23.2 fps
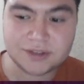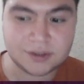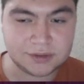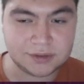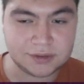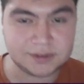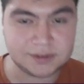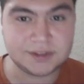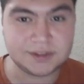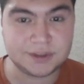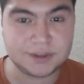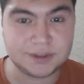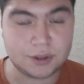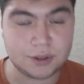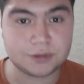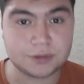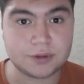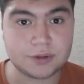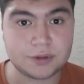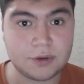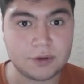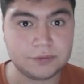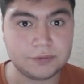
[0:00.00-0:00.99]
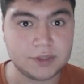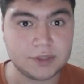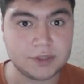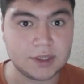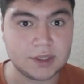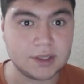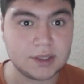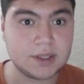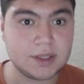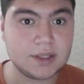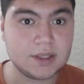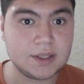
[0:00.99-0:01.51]
results of
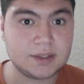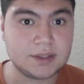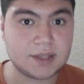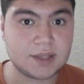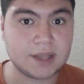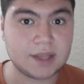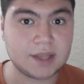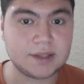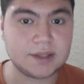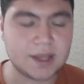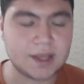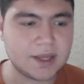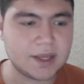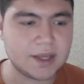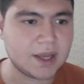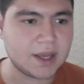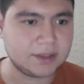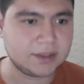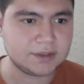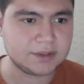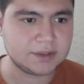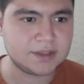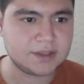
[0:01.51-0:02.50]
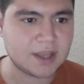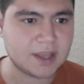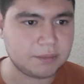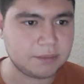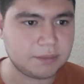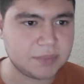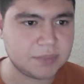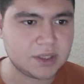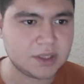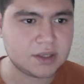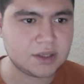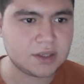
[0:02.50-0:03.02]
the 10A and the
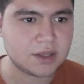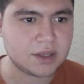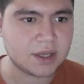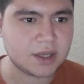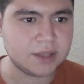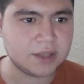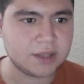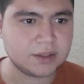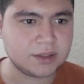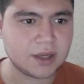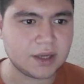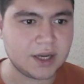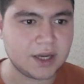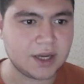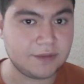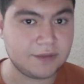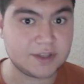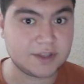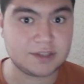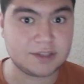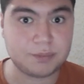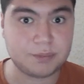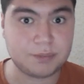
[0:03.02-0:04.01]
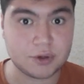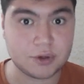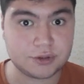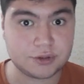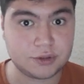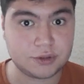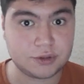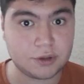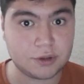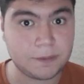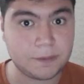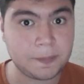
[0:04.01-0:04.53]
10B, and I was
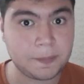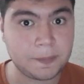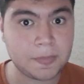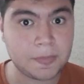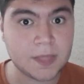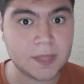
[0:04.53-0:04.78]
supposed to